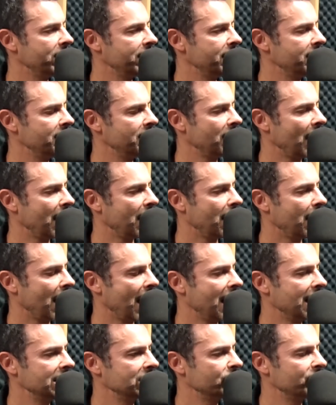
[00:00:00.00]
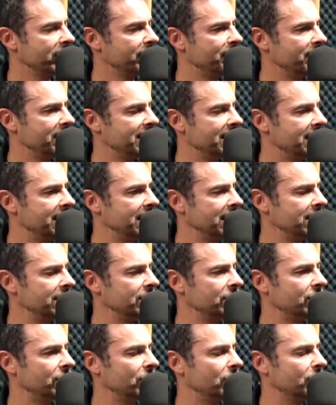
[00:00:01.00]
we, as we
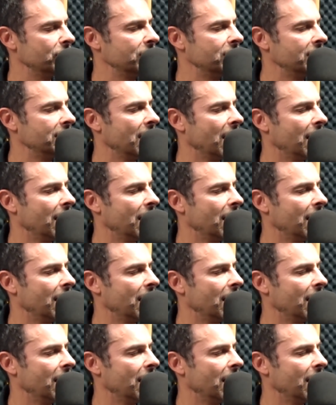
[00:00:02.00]
begin to